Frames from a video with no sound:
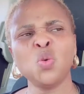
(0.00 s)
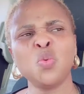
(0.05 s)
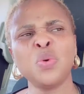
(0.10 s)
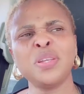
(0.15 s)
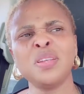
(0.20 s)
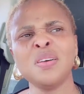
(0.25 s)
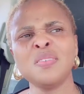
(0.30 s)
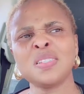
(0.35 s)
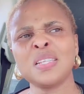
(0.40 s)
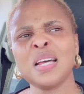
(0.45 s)
We
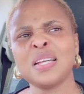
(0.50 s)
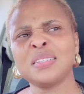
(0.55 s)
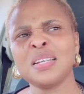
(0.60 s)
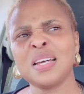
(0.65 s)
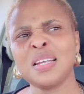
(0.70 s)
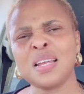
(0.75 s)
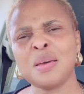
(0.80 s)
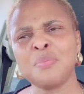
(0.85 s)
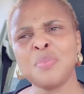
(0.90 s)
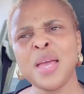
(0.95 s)
don't start
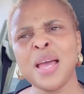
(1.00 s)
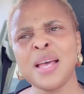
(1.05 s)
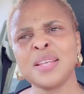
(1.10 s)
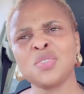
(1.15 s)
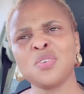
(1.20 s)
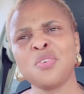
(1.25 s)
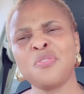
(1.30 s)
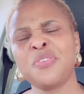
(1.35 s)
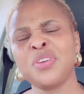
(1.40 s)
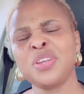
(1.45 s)
and I may I
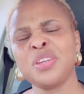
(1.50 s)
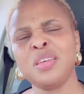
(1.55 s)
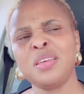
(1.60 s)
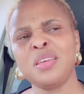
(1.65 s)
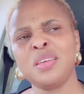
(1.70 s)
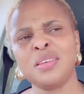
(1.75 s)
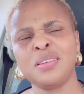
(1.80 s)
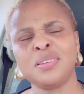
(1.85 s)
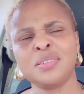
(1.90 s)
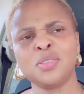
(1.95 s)
suffer
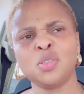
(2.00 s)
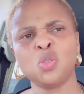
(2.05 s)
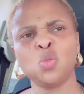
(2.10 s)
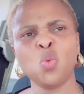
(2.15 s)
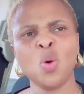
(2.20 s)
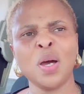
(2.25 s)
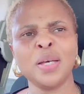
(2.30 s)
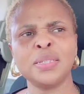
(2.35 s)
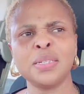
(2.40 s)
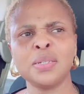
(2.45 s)
the
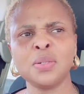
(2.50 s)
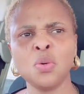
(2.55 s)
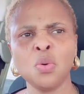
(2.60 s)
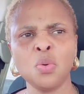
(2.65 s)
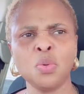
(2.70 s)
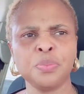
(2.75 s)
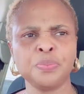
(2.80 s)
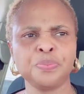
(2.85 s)
do and they go.